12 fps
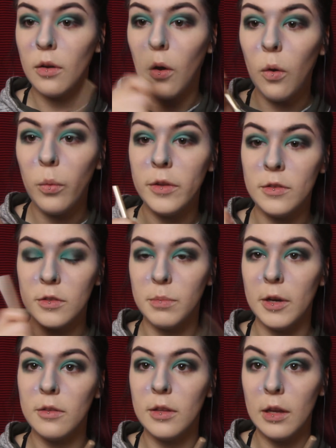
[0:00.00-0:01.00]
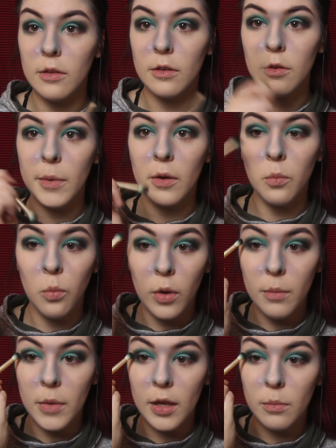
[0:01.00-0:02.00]
always looks better than the other, no matter
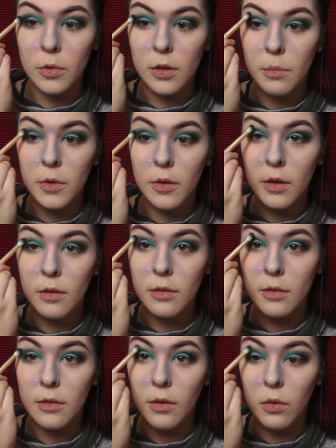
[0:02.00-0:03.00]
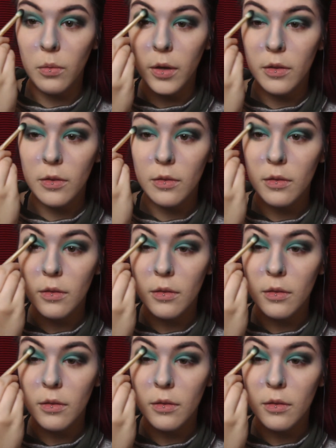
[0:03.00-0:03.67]
what makeup look I'm doing. Always.